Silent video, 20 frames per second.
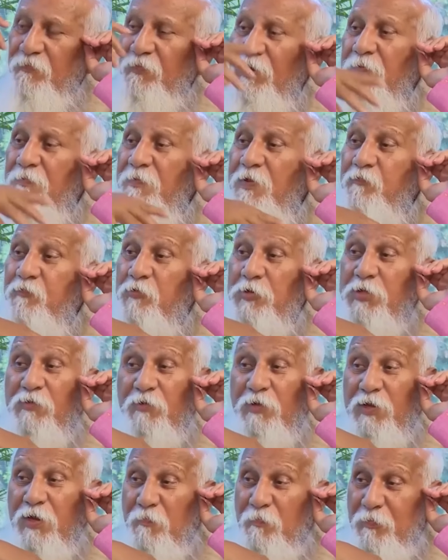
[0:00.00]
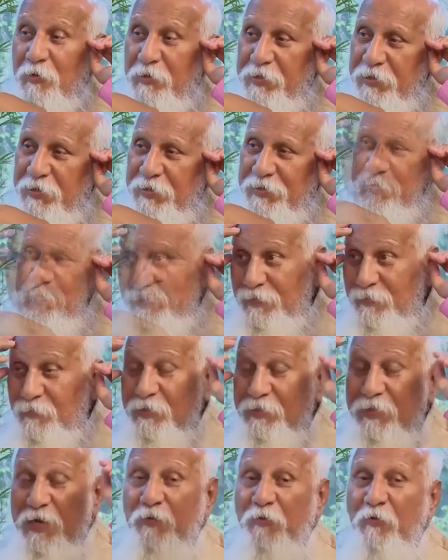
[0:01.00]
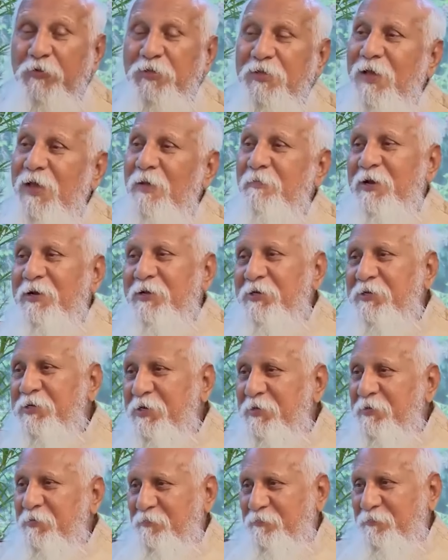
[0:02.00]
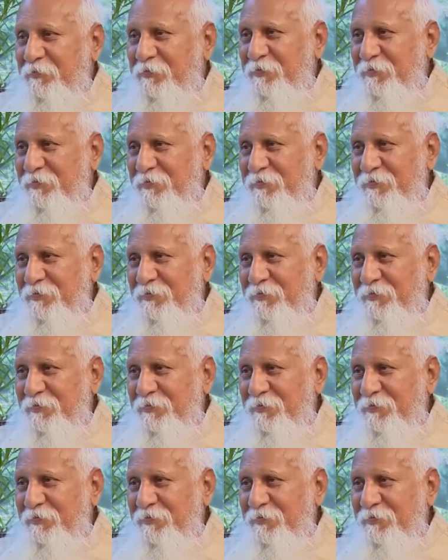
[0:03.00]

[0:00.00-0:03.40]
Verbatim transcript: For me, food is very important, but I don't think I am addicted to food.